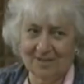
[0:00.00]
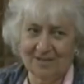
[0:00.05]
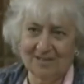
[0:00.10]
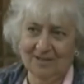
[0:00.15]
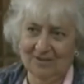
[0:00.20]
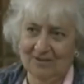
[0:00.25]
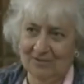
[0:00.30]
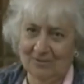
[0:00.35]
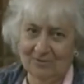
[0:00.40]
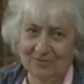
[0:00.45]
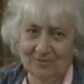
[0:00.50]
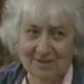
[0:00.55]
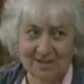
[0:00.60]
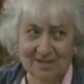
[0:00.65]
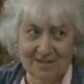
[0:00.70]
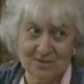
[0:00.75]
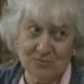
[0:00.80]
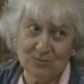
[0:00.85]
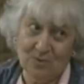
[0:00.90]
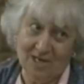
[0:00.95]
you know okay.
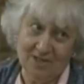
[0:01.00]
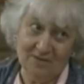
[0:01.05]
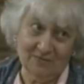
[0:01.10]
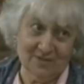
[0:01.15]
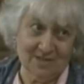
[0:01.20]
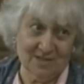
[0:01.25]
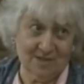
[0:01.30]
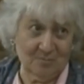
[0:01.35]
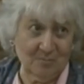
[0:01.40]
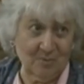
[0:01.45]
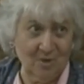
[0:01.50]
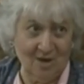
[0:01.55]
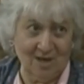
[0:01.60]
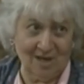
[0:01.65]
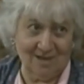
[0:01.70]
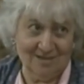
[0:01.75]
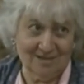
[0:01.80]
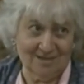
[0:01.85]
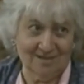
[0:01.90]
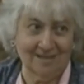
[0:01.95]
his wife is the
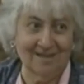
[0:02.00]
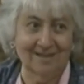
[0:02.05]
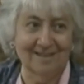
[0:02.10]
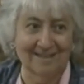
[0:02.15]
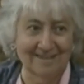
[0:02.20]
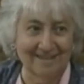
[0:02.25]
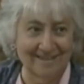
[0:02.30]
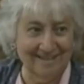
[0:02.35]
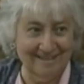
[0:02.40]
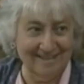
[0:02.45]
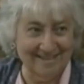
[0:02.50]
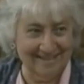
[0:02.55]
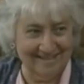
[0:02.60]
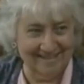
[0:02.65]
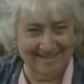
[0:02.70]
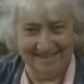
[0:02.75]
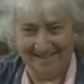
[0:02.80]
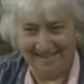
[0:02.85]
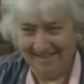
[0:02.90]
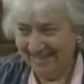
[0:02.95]
boss. Oh,
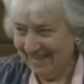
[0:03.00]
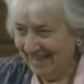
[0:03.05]
okay.